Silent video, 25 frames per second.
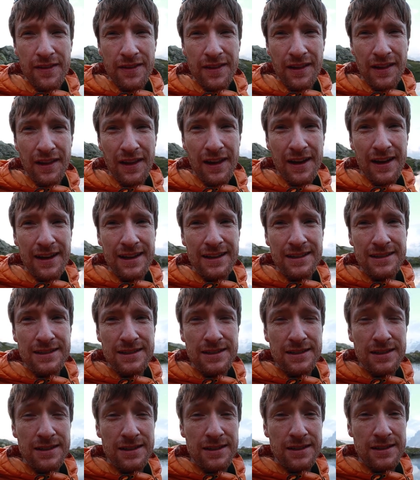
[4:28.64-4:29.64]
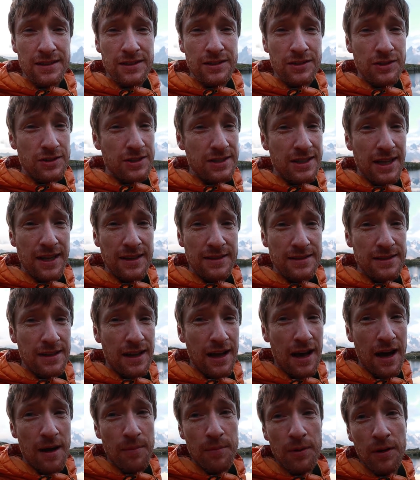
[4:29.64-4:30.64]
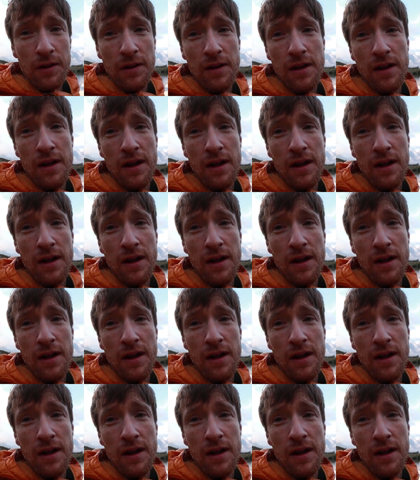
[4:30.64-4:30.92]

the light just tends to happen.